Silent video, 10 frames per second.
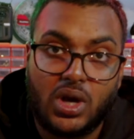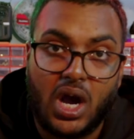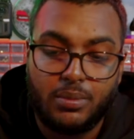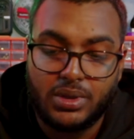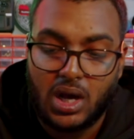
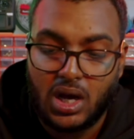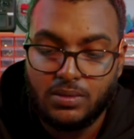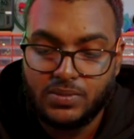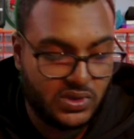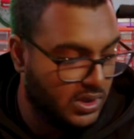carbon
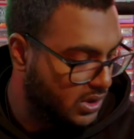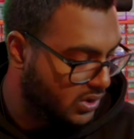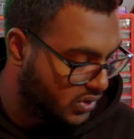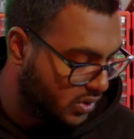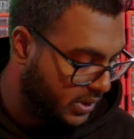arms,
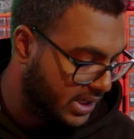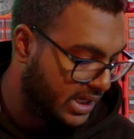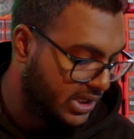so we can